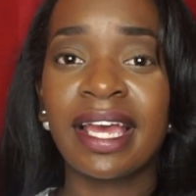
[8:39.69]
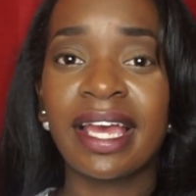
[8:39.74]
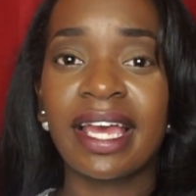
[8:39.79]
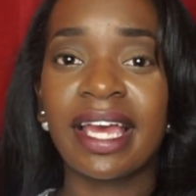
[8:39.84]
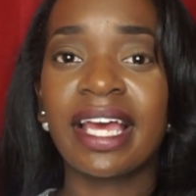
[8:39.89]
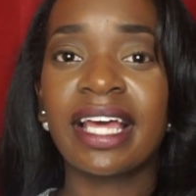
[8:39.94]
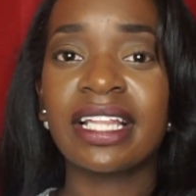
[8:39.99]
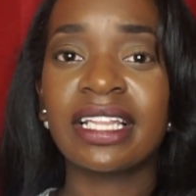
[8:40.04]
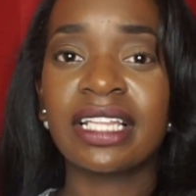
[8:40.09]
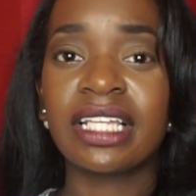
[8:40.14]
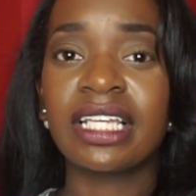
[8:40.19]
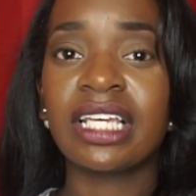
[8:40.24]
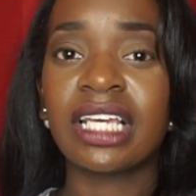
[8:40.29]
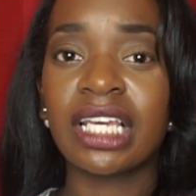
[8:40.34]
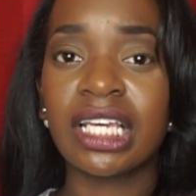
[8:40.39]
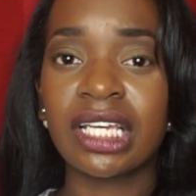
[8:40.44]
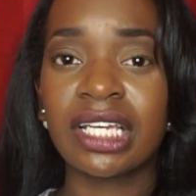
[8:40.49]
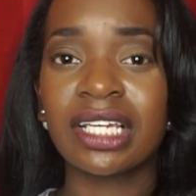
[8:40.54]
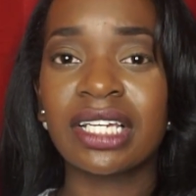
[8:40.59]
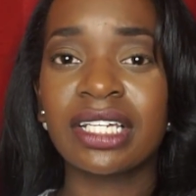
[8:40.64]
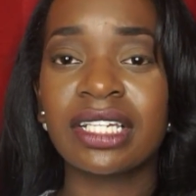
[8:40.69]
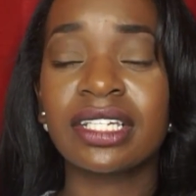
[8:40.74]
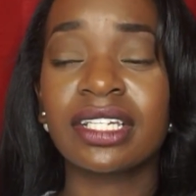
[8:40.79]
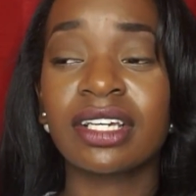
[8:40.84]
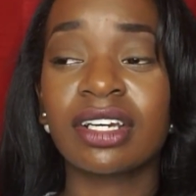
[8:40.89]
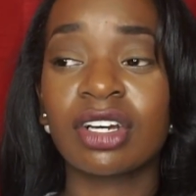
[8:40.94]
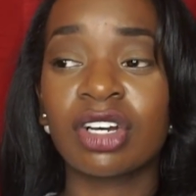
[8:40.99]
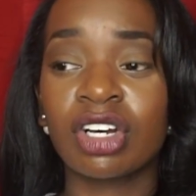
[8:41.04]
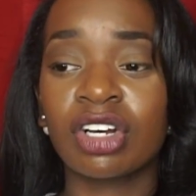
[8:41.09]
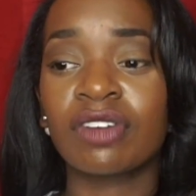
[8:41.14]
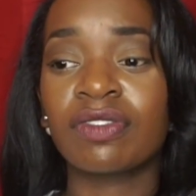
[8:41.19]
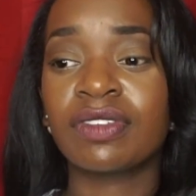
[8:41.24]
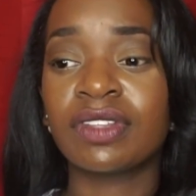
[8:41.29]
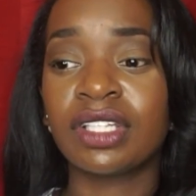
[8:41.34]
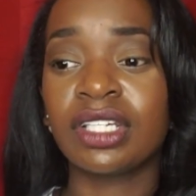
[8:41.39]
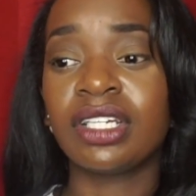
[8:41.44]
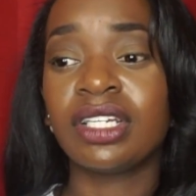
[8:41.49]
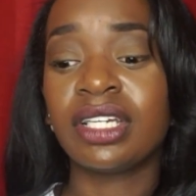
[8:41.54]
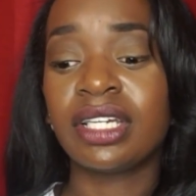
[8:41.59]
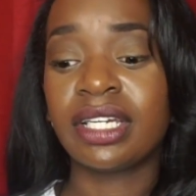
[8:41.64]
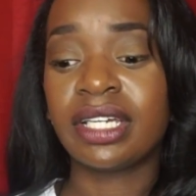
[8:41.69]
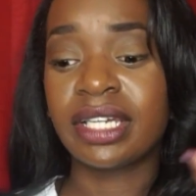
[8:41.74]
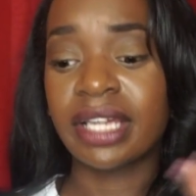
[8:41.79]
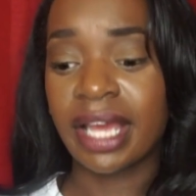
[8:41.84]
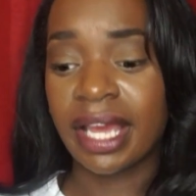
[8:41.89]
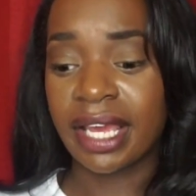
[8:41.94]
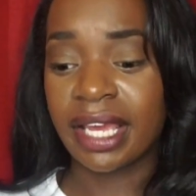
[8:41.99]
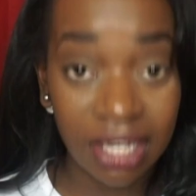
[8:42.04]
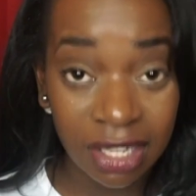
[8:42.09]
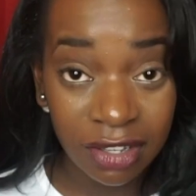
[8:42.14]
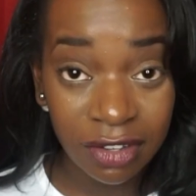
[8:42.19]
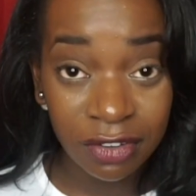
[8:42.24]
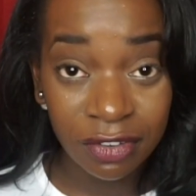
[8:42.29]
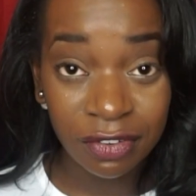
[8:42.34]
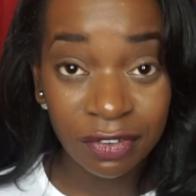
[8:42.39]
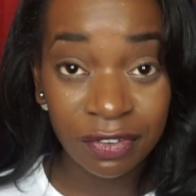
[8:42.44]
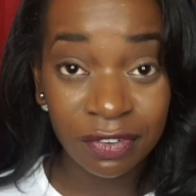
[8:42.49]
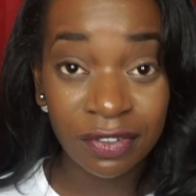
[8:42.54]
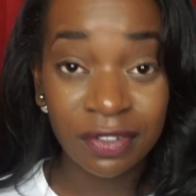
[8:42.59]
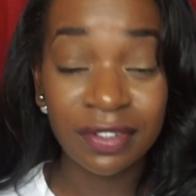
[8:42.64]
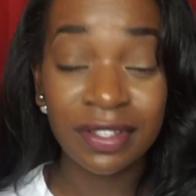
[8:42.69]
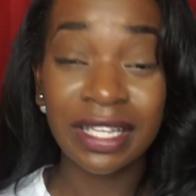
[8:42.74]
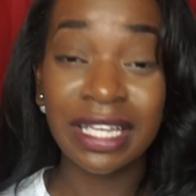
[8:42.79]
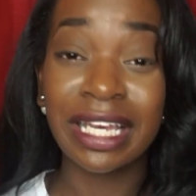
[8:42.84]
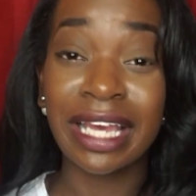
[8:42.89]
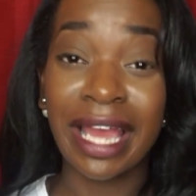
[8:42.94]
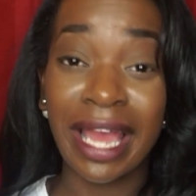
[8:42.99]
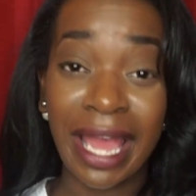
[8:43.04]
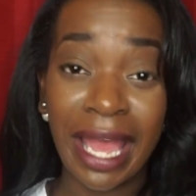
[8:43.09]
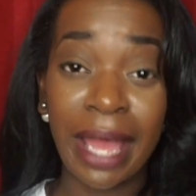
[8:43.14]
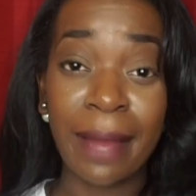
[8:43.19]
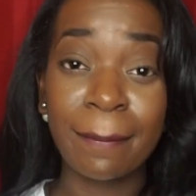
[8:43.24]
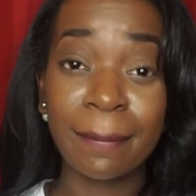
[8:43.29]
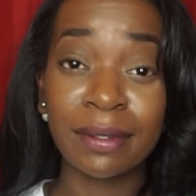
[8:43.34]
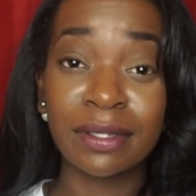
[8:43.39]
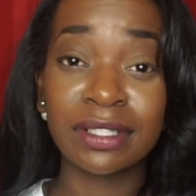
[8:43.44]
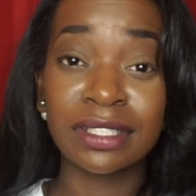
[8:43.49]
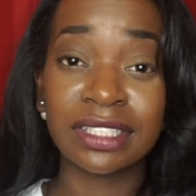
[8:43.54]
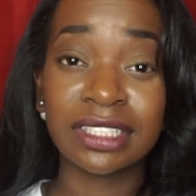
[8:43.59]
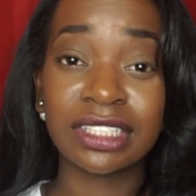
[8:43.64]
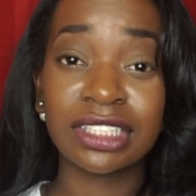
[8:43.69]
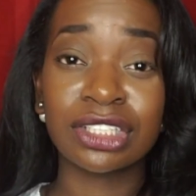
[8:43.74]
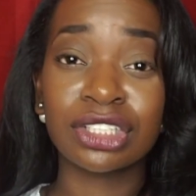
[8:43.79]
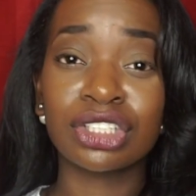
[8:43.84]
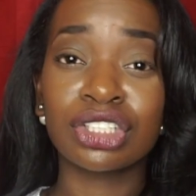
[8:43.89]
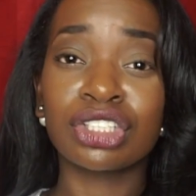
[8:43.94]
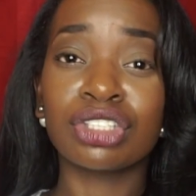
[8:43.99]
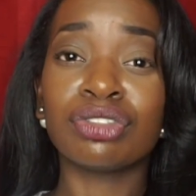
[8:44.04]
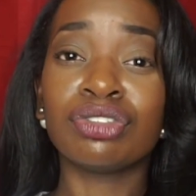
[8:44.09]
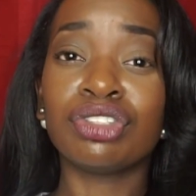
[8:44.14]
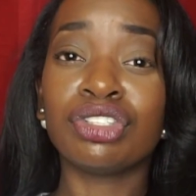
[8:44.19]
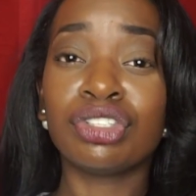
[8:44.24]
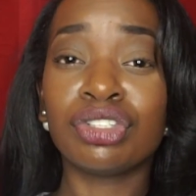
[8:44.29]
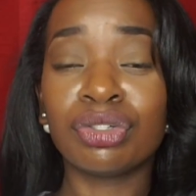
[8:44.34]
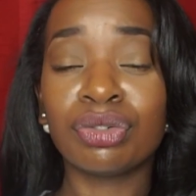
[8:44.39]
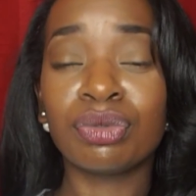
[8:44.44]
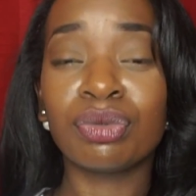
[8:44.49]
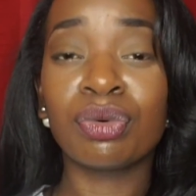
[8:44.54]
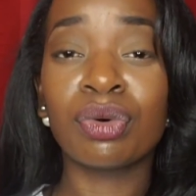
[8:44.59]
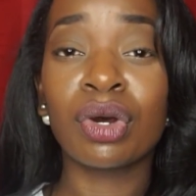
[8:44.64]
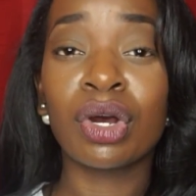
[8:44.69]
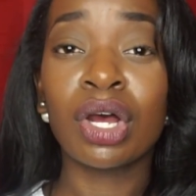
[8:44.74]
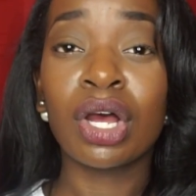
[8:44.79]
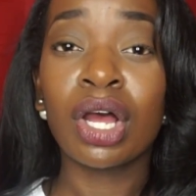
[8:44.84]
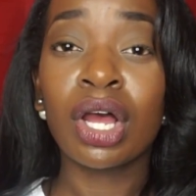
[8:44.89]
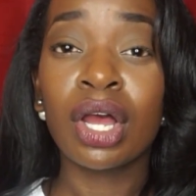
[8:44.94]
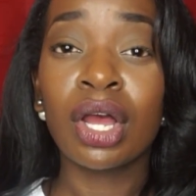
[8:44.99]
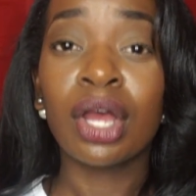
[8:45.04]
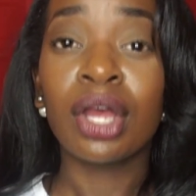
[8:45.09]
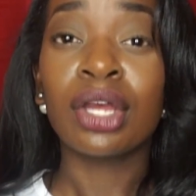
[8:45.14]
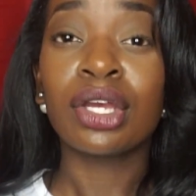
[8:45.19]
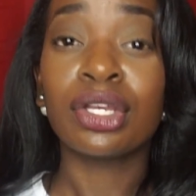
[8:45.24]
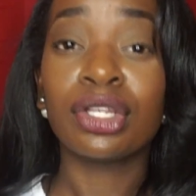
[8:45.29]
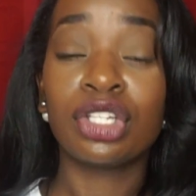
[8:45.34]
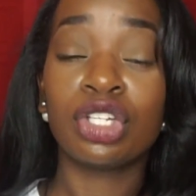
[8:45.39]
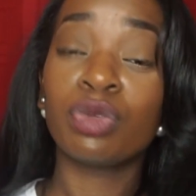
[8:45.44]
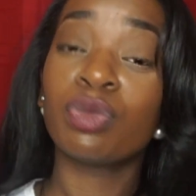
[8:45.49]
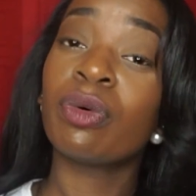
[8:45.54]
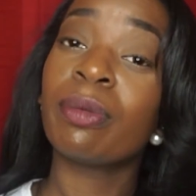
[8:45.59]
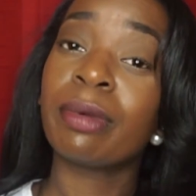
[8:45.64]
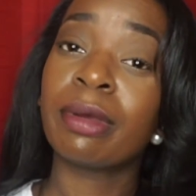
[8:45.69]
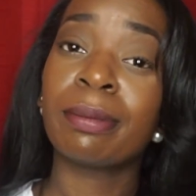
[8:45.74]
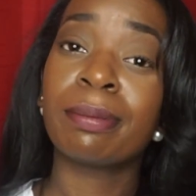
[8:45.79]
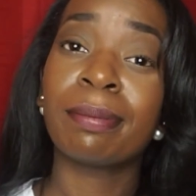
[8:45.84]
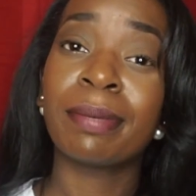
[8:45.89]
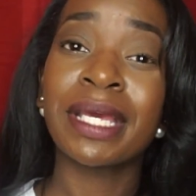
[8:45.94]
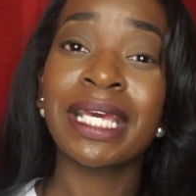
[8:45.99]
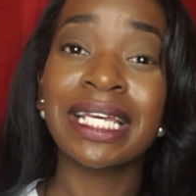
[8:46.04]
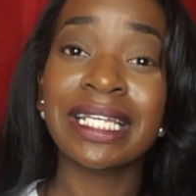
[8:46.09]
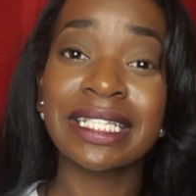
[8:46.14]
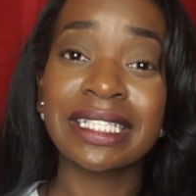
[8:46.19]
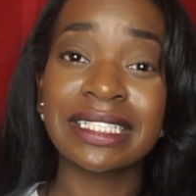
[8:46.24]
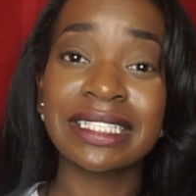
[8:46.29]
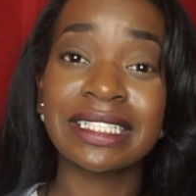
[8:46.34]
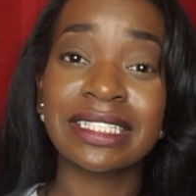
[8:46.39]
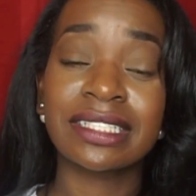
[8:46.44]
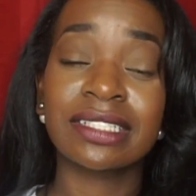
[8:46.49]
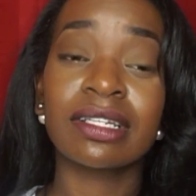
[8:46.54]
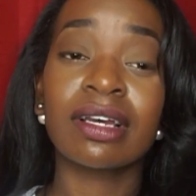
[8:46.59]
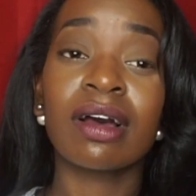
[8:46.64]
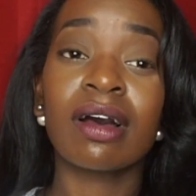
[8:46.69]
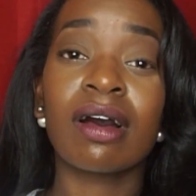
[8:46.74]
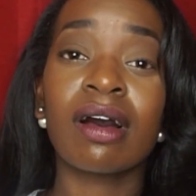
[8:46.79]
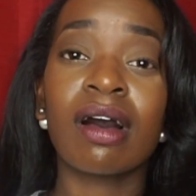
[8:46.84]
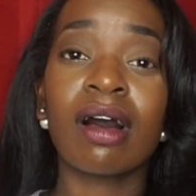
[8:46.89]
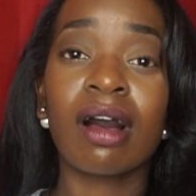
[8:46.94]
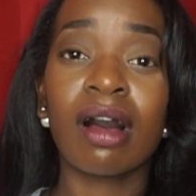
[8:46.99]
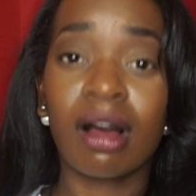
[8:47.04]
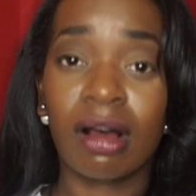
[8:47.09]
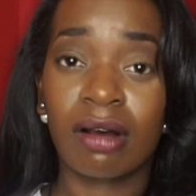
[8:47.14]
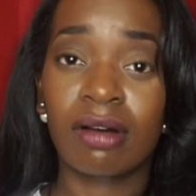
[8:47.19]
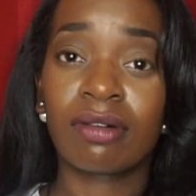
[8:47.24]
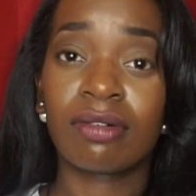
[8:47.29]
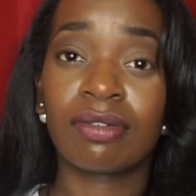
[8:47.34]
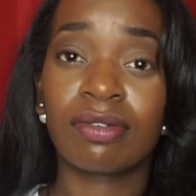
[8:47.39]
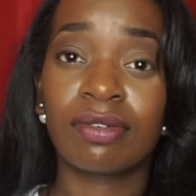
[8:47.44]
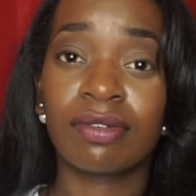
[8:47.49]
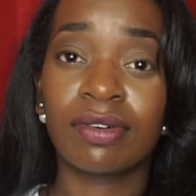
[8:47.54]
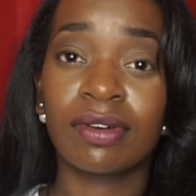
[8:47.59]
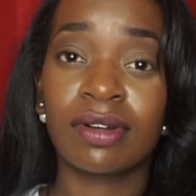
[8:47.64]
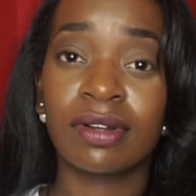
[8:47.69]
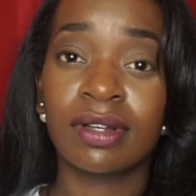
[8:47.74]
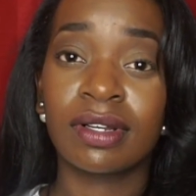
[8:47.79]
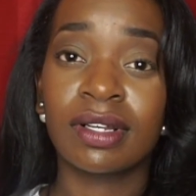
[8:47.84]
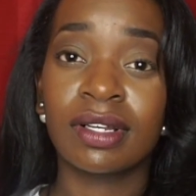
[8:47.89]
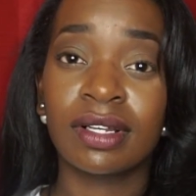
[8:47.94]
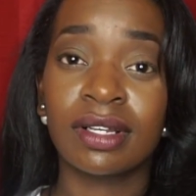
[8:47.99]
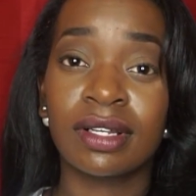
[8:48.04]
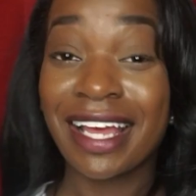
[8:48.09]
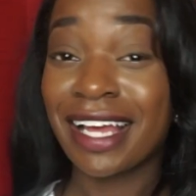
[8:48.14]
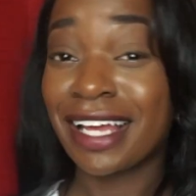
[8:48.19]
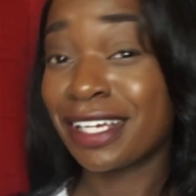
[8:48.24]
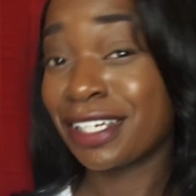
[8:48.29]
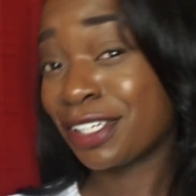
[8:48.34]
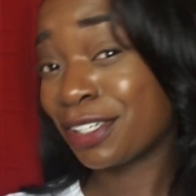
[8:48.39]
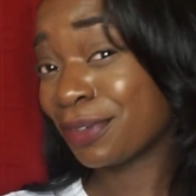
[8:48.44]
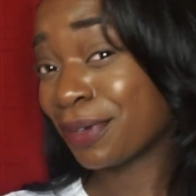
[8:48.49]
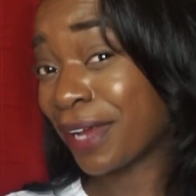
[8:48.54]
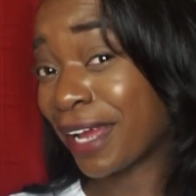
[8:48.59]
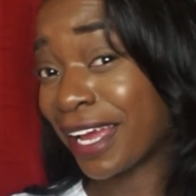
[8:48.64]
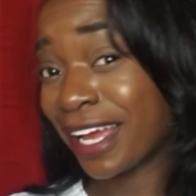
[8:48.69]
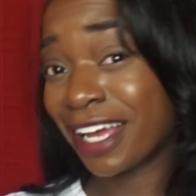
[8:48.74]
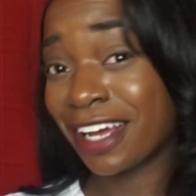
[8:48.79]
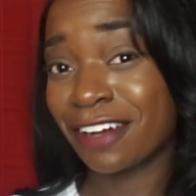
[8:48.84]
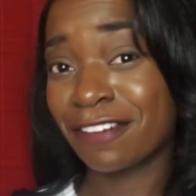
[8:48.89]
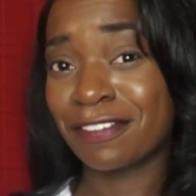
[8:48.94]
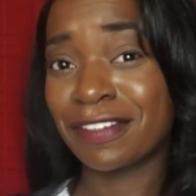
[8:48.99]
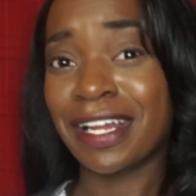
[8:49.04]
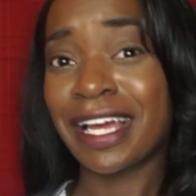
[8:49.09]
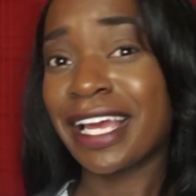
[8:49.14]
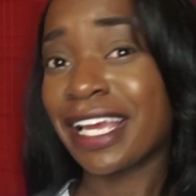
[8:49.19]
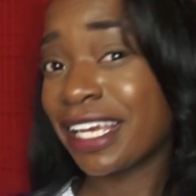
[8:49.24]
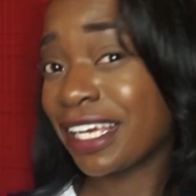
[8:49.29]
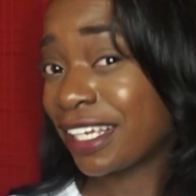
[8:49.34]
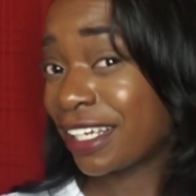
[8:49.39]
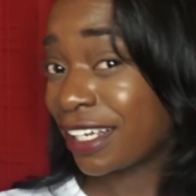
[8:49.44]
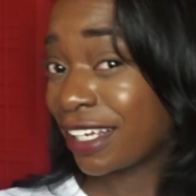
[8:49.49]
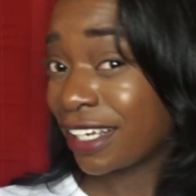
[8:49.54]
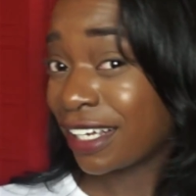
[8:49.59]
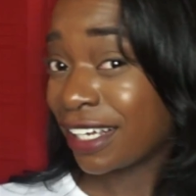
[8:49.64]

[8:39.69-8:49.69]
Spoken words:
at the end of the day, if it happens to you, you will be pissed off. I do have like